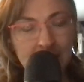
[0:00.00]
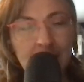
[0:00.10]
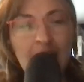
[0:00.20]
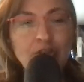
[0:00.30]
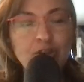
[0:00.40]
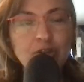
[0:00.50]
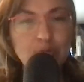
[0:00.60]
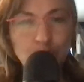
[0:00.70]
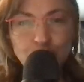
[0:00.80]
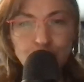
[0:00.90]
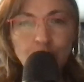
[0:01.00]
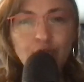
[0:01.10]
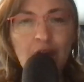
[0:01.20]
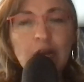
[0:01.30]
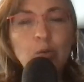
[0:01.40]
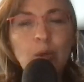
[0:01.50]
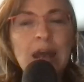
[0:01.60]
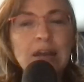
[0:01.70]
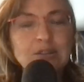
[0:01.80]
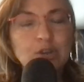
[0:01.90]
and the most surefire
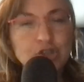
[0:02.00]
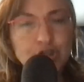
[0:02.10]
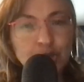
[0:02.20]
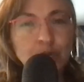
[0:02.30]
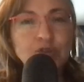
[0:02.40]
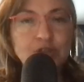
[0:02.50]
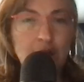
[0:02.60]
way to induce